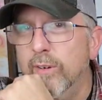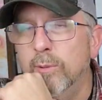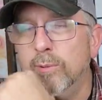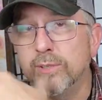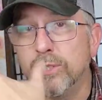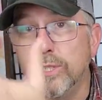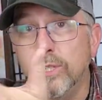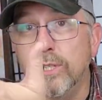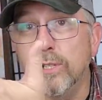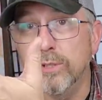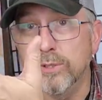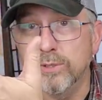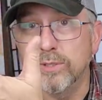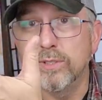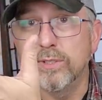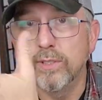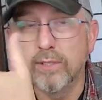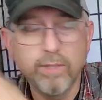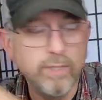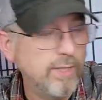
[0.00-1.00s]
It was
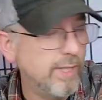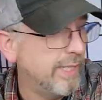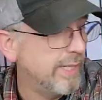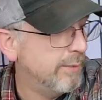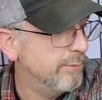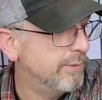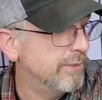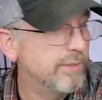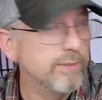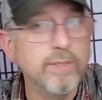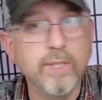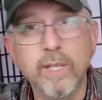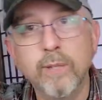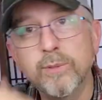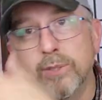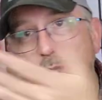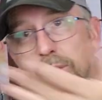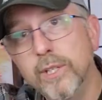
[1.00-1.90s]
used, like it was a